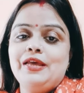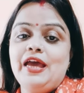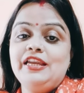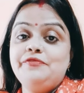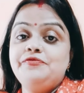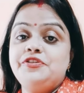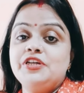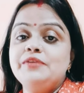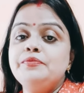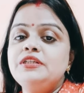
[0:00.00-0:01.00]
And if
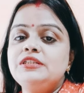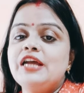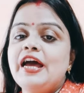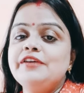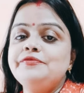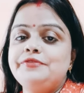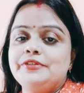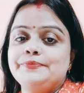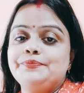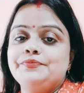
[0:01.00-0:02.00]
German
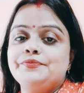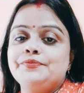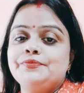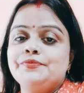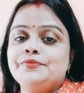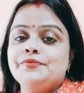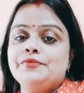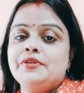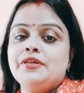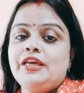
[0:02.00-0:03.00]
triumphed,
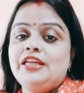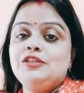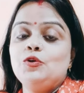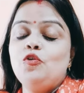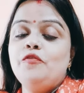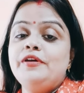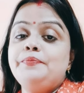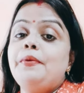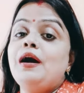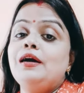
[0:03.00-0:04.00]
it
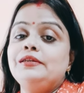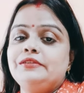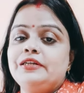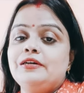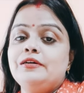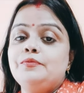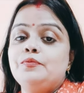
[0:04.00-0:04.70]
overpowered the